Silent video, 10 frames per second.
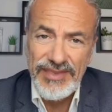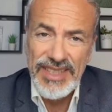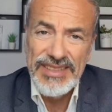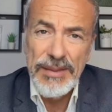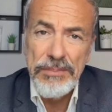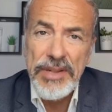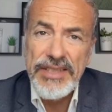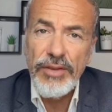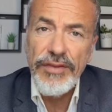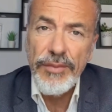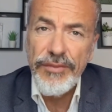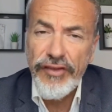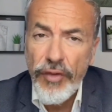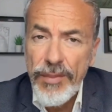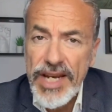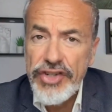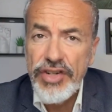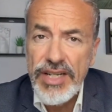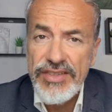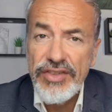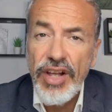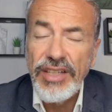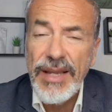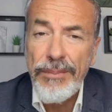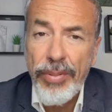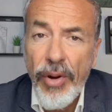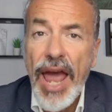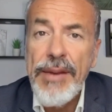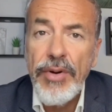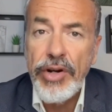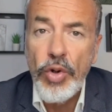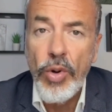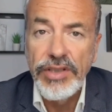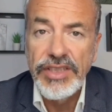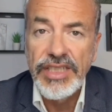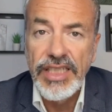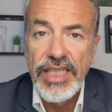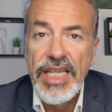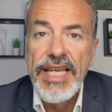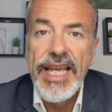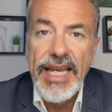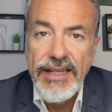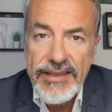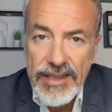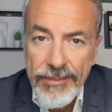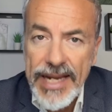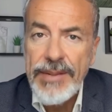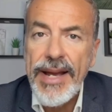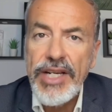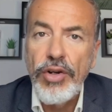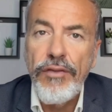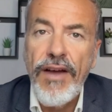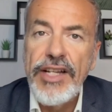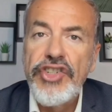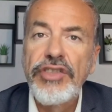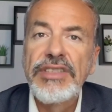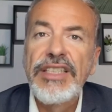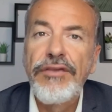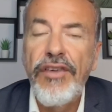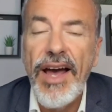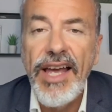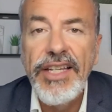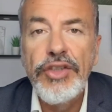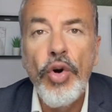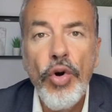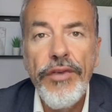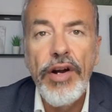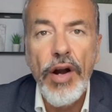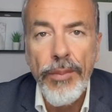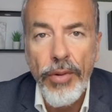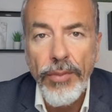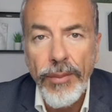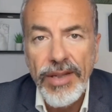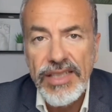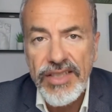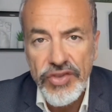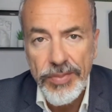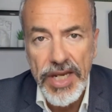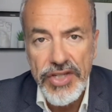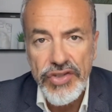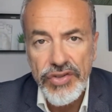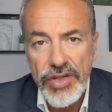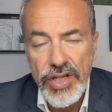the bit of information is not a primary quantity. It is a mathematical function defined over a probability space.